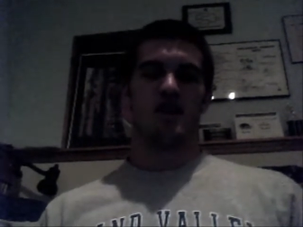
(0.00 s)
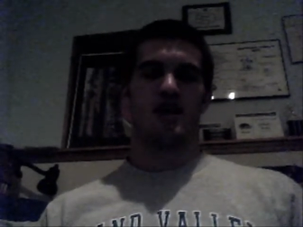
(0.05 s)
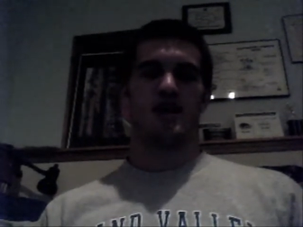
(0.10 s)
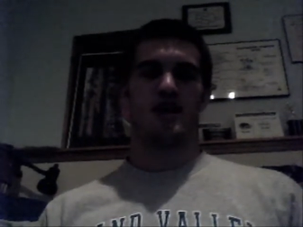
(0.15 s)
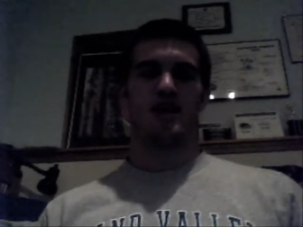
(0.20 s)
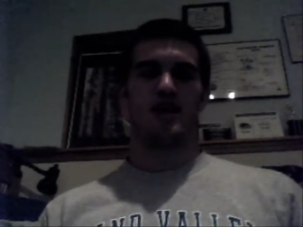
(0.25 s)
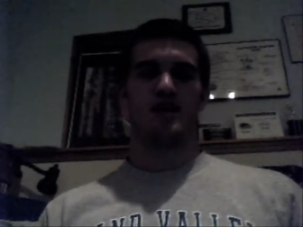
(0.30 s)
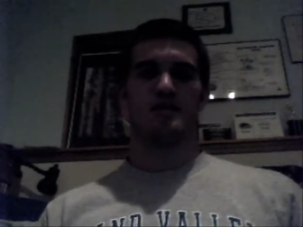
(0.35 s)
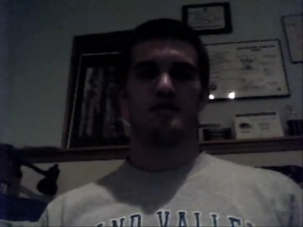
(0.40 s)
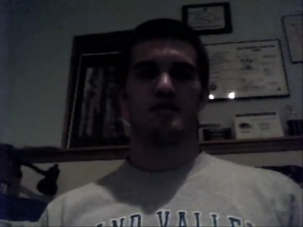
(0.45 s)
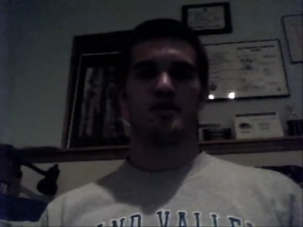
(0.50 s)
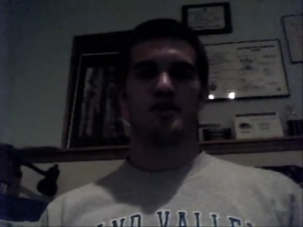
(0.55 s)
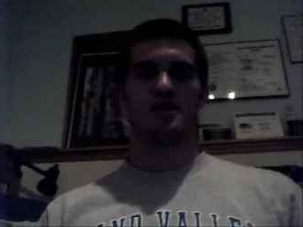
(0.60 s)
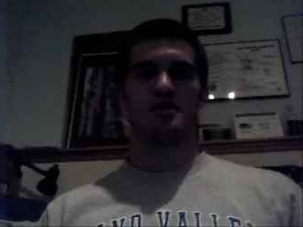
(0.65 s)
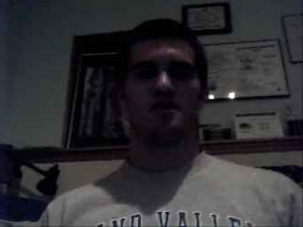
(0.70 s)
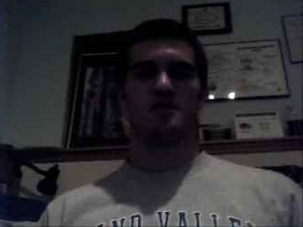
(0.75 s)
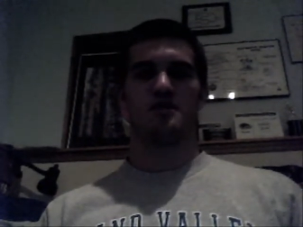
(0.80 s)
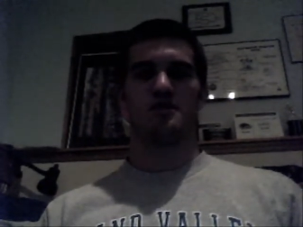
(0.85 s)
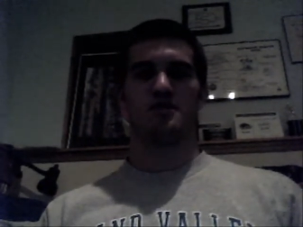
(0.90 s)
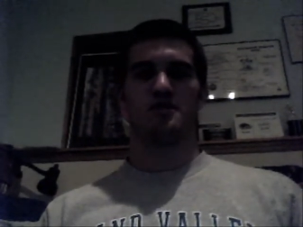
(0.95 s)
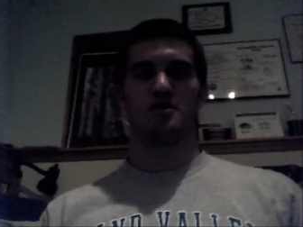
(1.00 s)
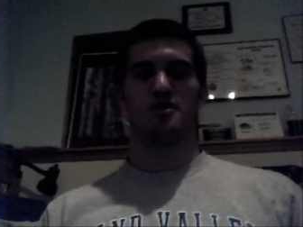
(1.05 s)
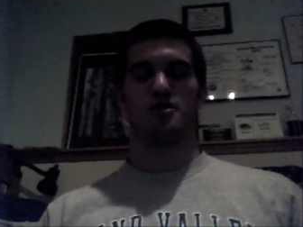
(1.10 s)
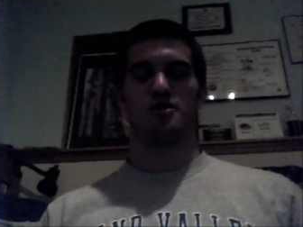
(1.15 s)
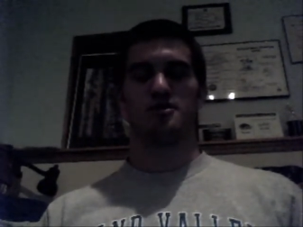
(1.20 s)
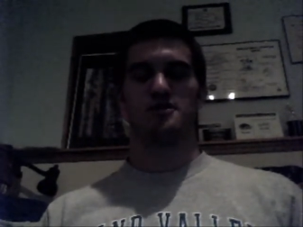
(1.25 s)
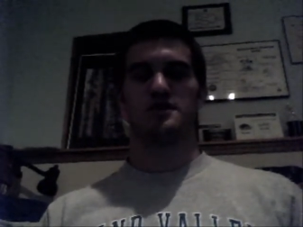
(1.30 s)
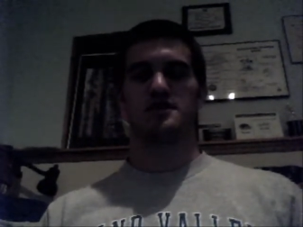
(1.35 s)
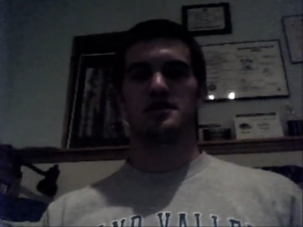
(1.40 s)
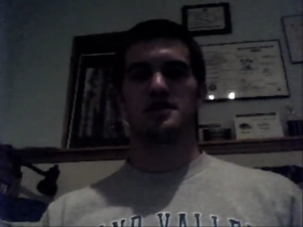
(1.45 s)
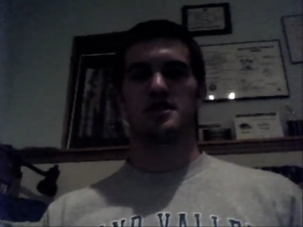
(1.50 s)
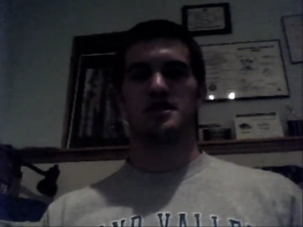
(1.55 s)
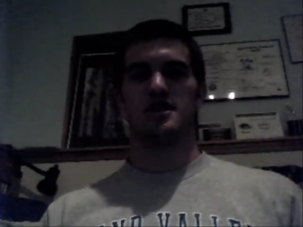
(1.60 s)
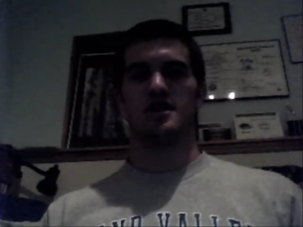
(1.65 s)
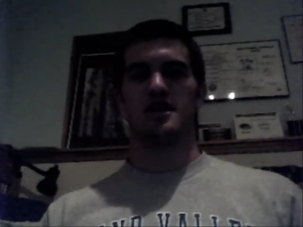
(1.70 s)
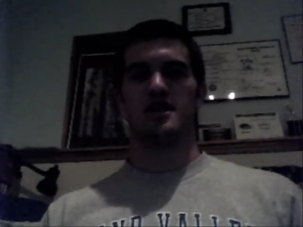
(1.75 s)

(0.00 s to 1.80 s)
I'm going to go with the Colts.